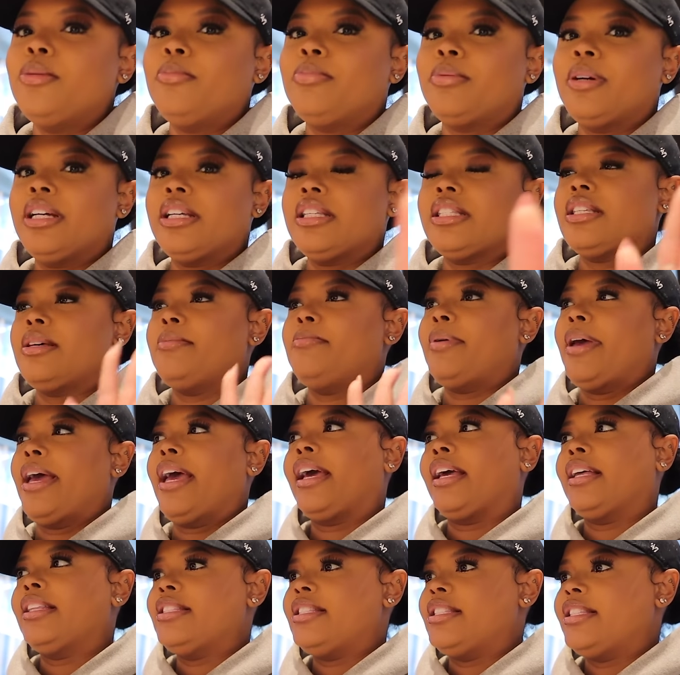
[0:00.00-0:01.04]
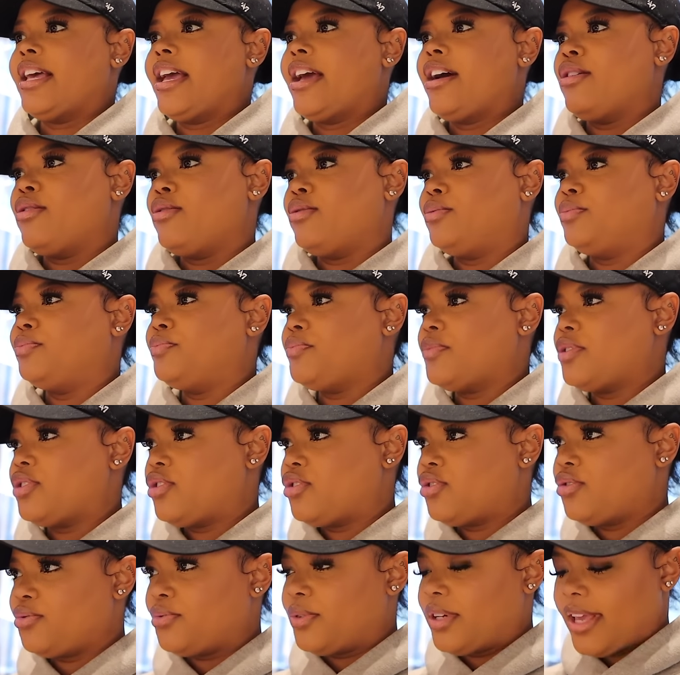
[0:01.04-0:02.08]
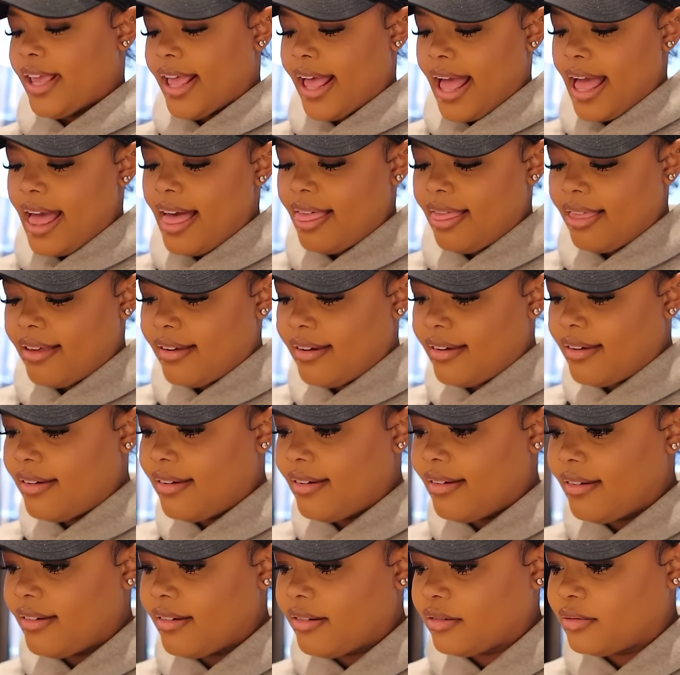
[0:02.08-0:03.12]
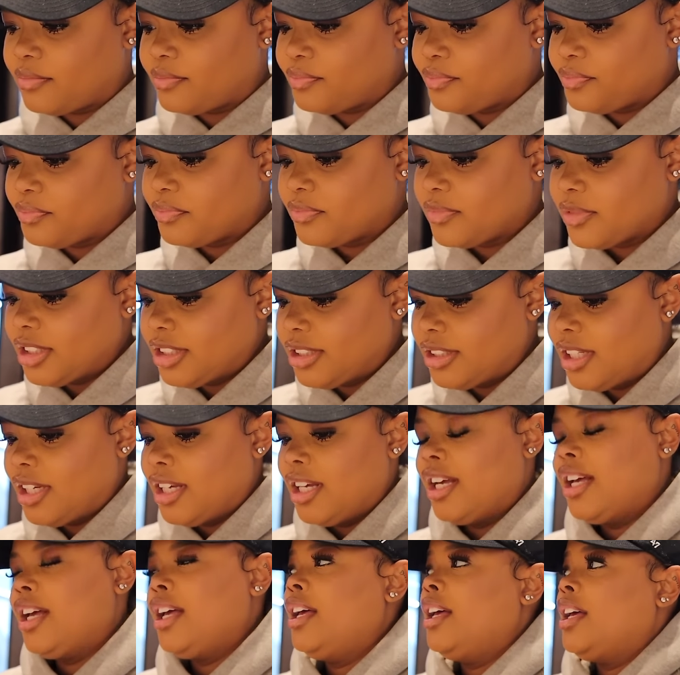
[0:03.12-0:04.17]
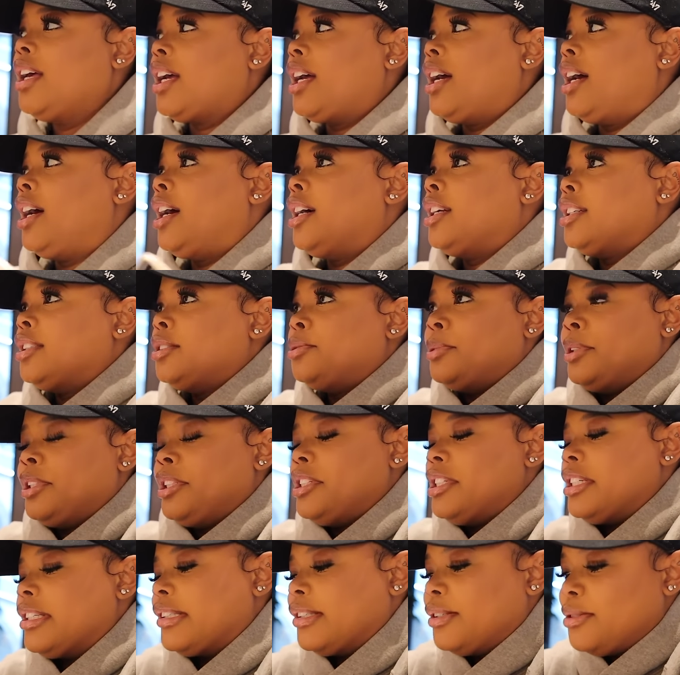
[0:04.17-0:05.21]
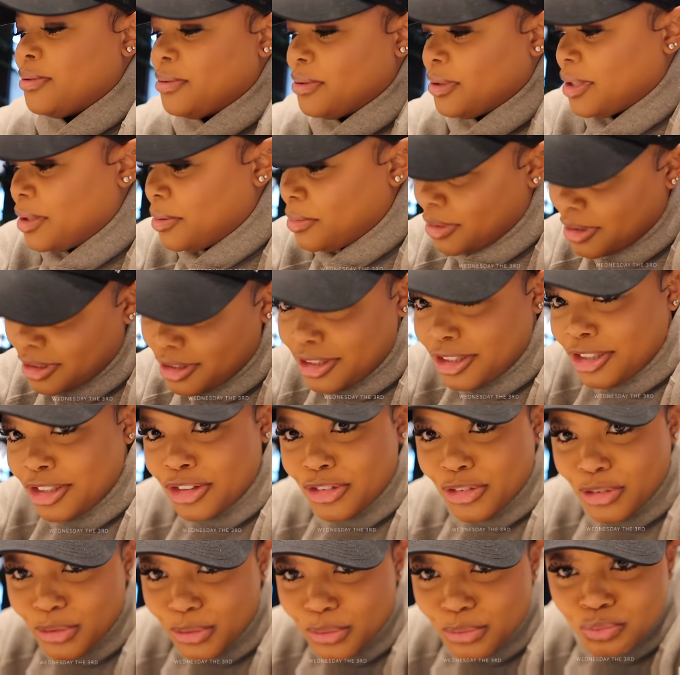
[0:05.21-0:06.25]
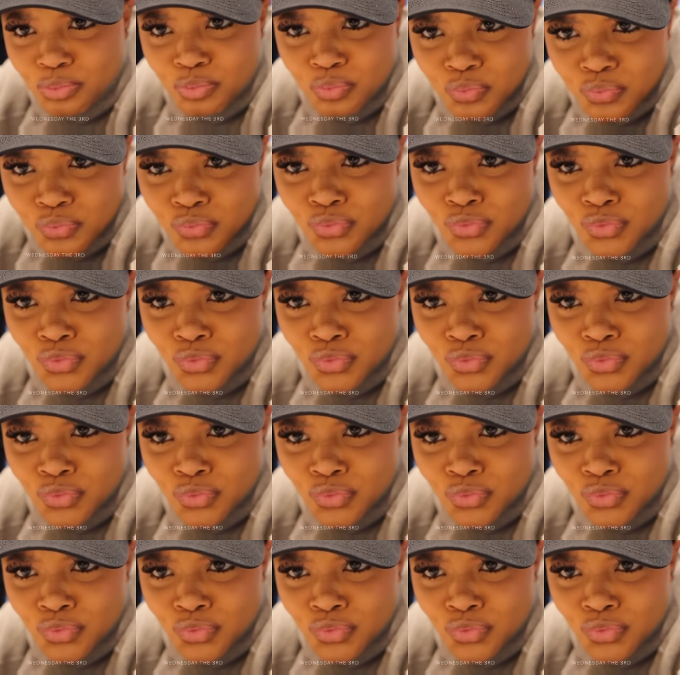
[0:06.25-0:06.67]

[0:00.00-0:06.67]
it brings it back down to reality. It's really weird. Okay,